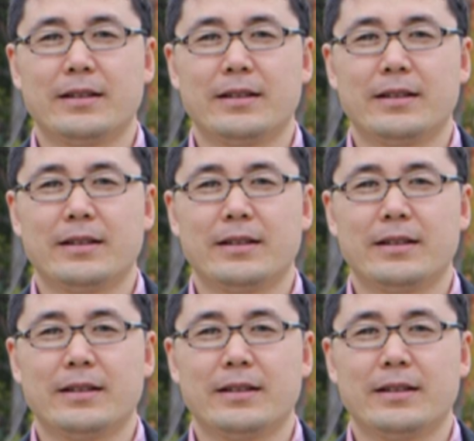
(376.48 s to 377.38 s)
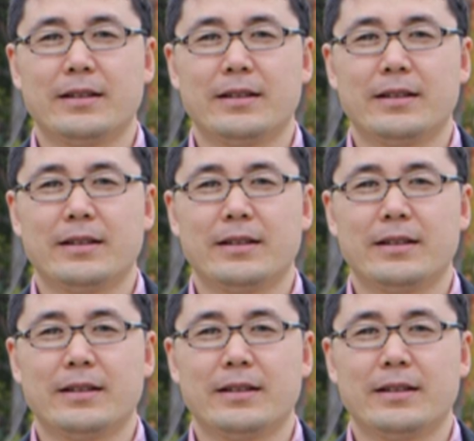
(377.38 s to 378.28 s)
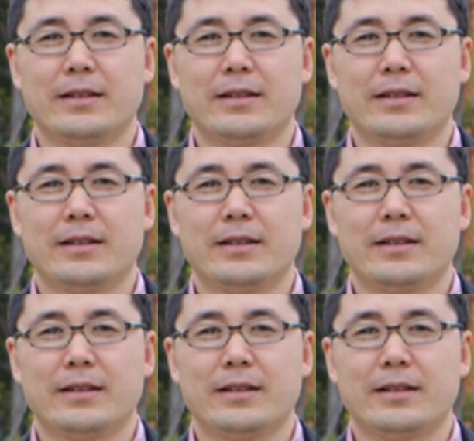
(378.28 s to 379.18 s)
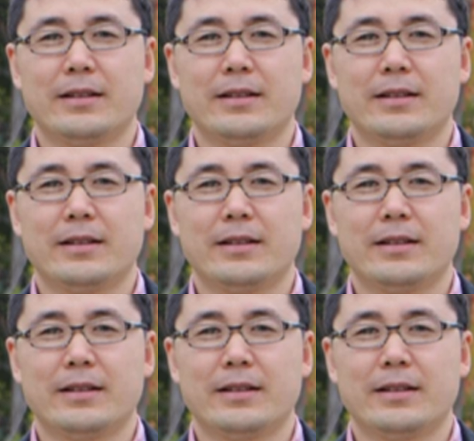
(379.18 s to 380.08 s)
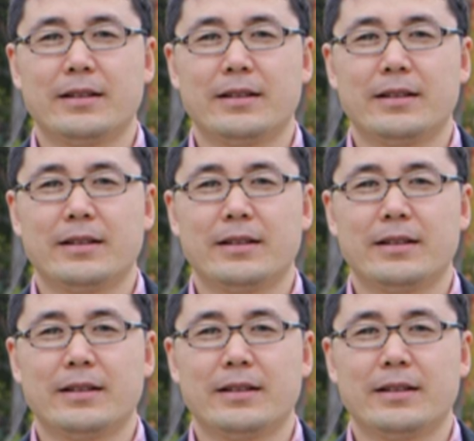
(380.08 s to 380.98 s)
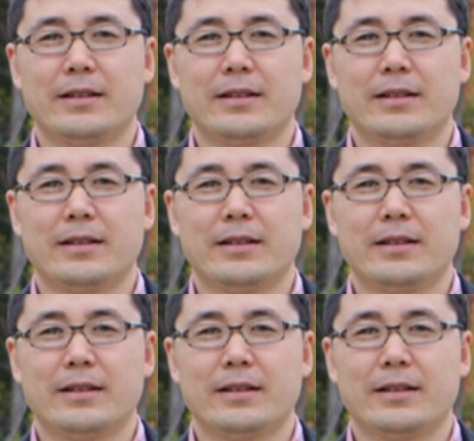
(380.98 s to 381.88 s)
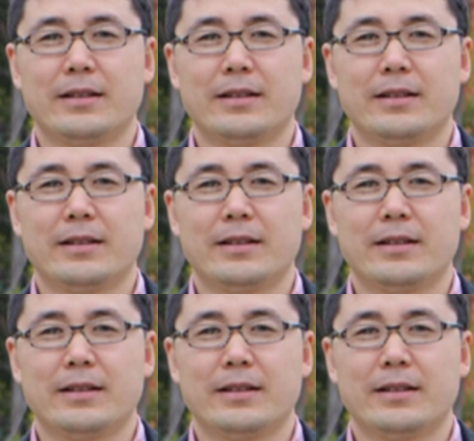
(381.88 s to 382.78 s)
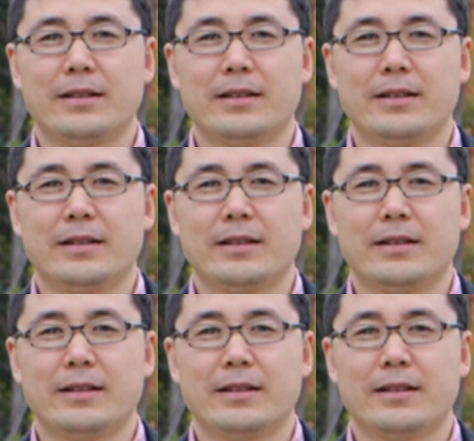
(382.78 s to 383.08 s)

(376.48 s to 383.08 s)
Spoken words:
(no lip movement)